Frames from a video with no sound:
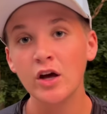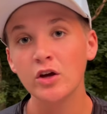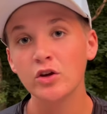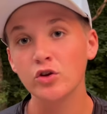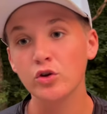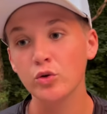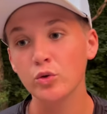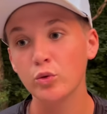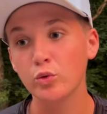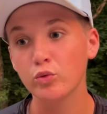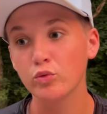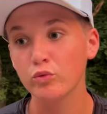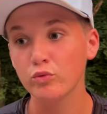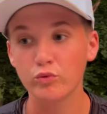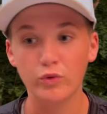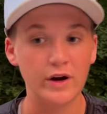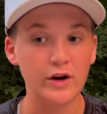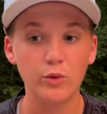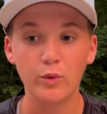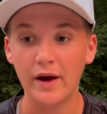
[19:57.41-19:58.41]
you
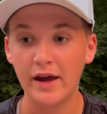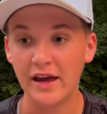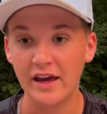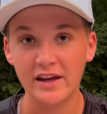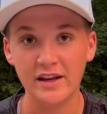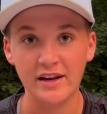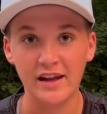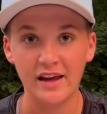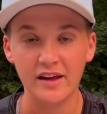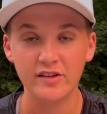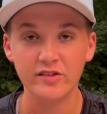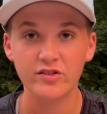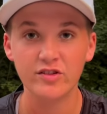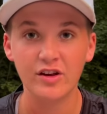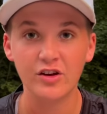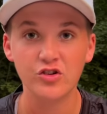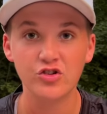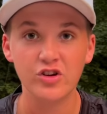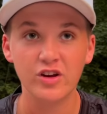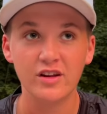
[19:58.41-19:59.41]
right away hit an aid
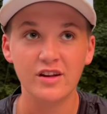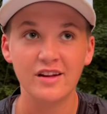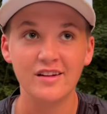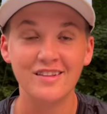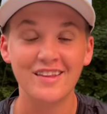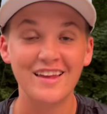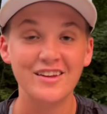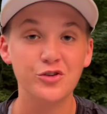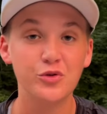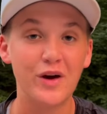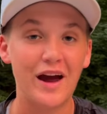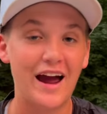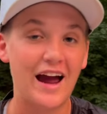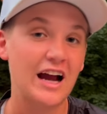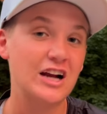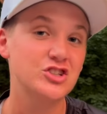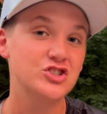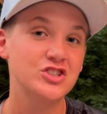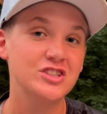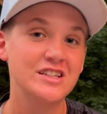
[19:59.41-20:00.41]
station and then you
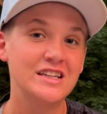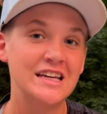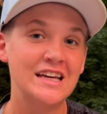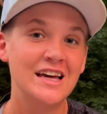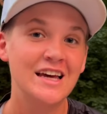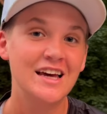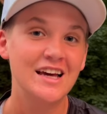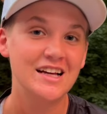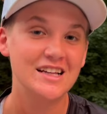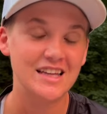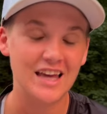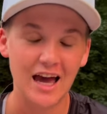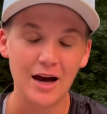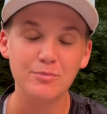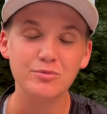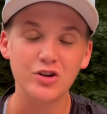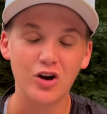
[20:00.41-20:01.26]
actually kept